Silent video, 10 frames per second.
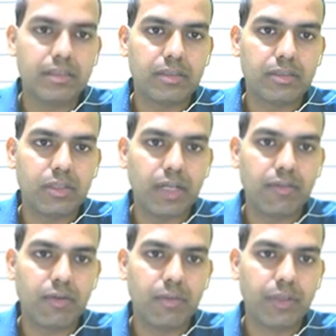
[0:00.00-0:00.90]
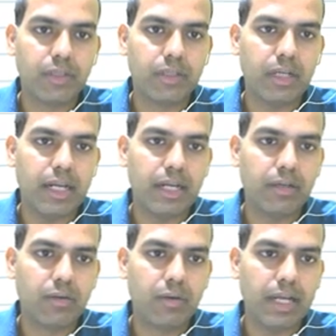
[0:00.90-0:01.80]
start from here and
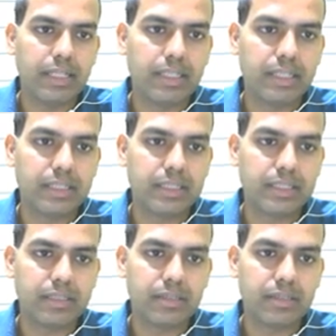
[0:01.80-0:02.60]
go like this,